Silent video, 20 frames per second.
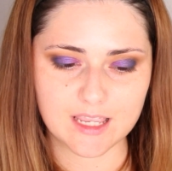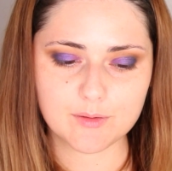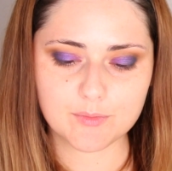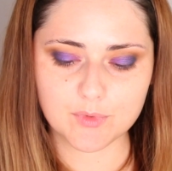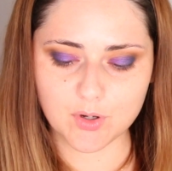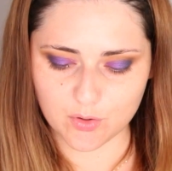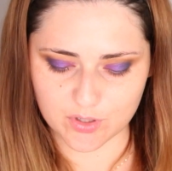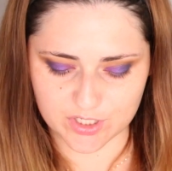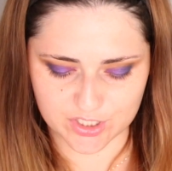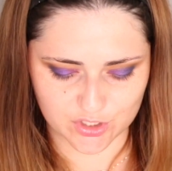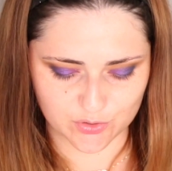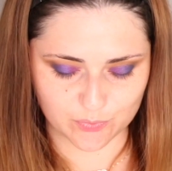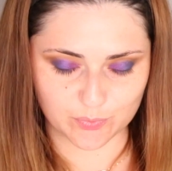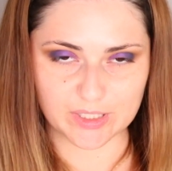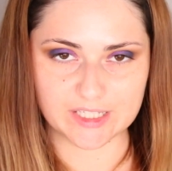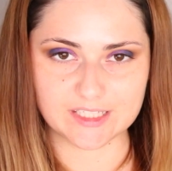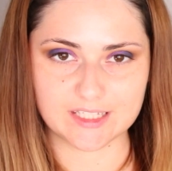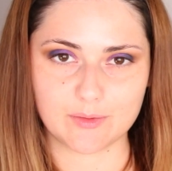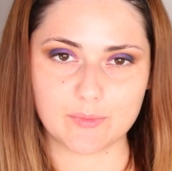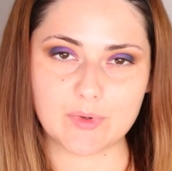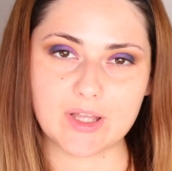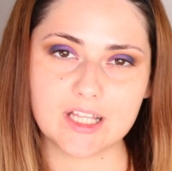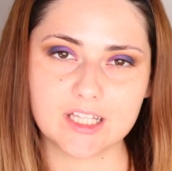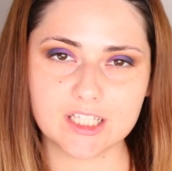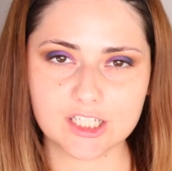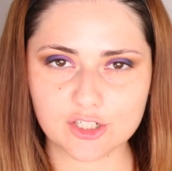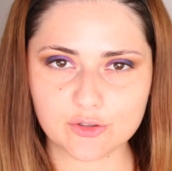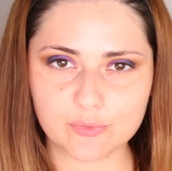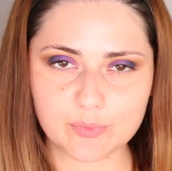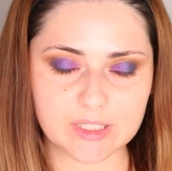am going to blend them a
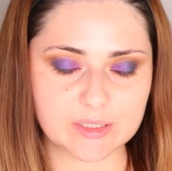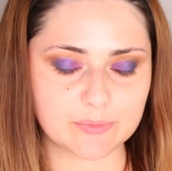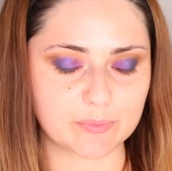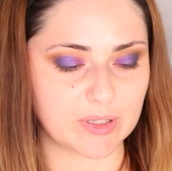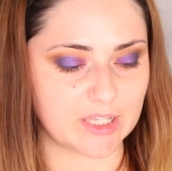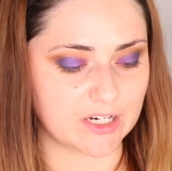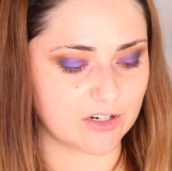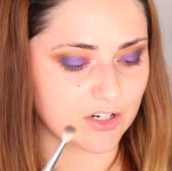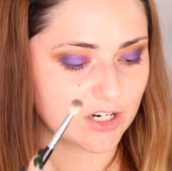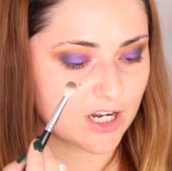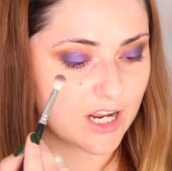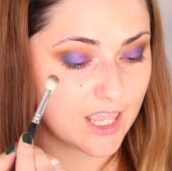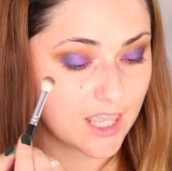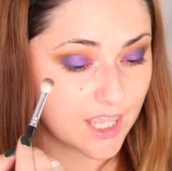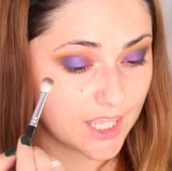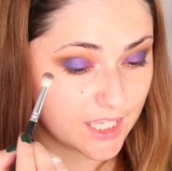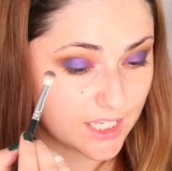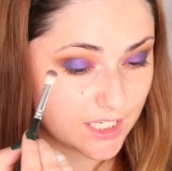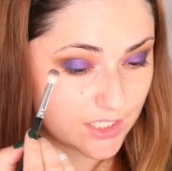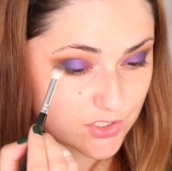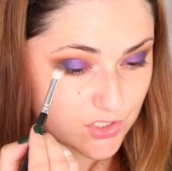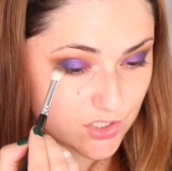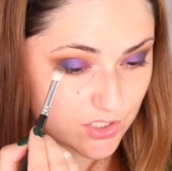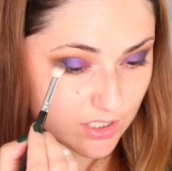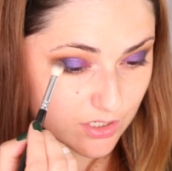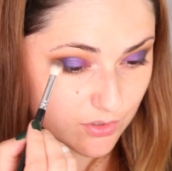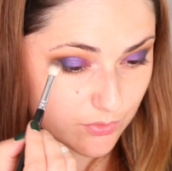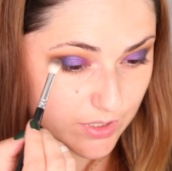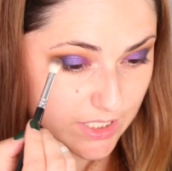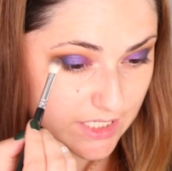little bit better into
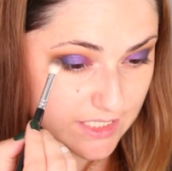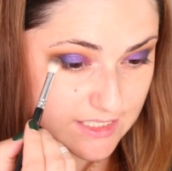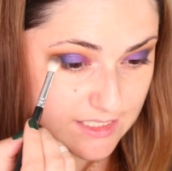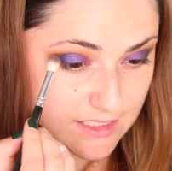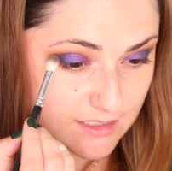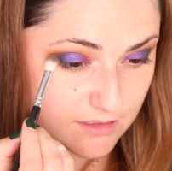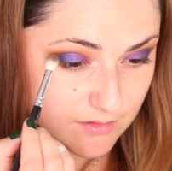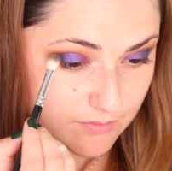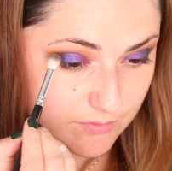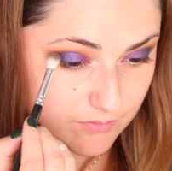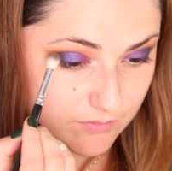the crease.